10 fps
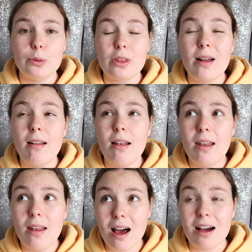you the
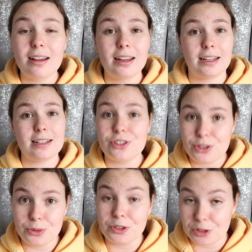longest to
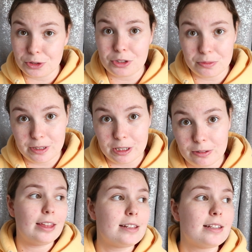do your YouTube video.
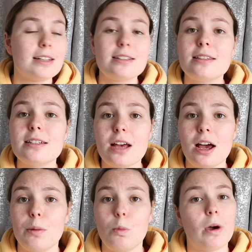This is the
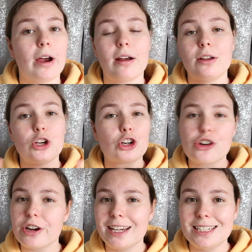time where your
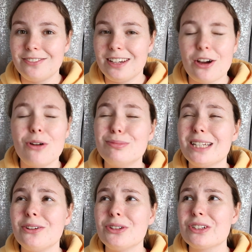creativity comes
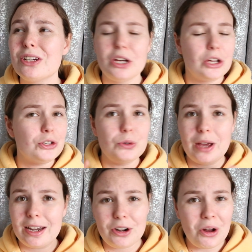out, you
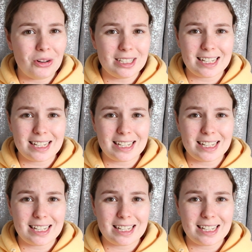get it all